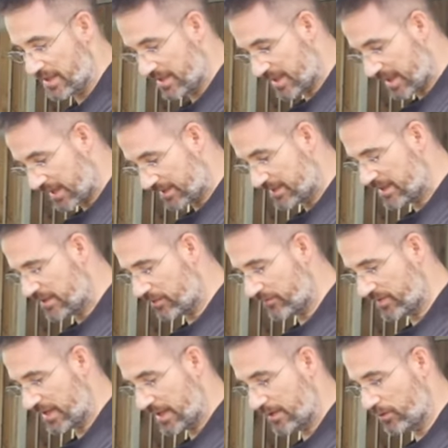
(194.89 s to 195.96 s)
The idea
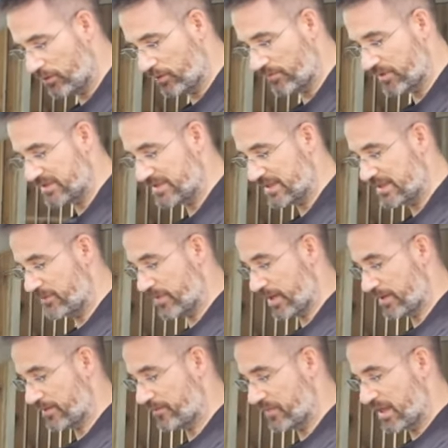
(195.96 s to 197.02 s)
of the angle of the seat
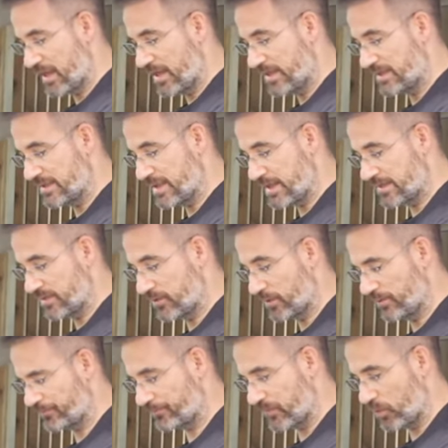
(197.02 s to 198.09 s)
pan is that, you
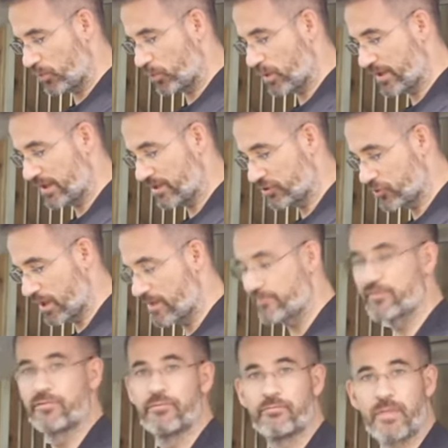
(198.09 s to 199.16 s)
know, when I drive,
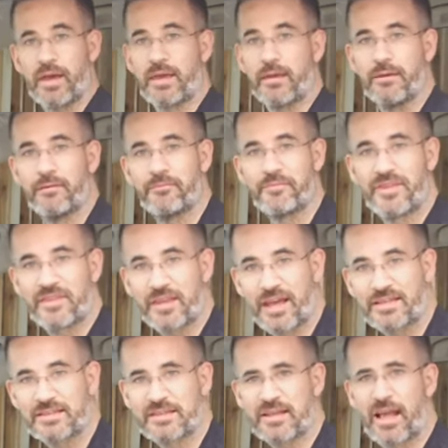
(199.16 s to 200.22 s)
my
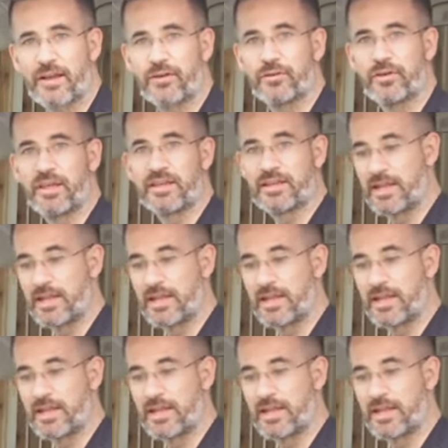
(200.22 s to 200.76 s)
thighs are gonna get